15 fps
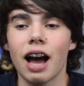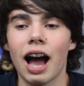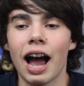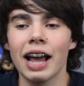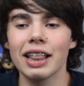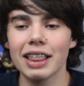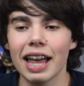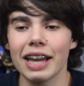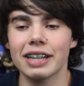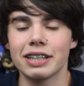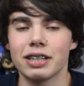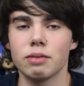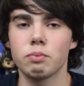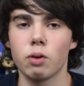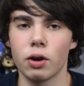
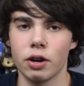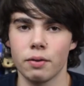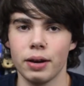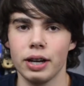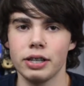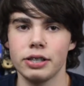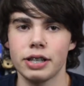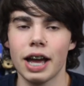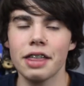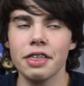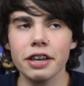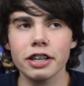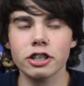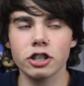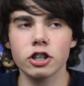liked Boy Erased. I
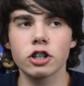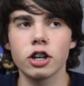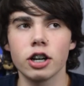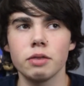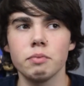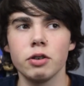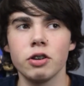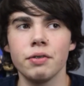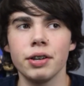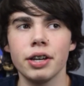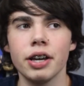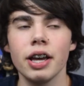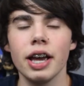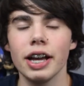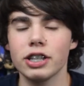think it's a good movie.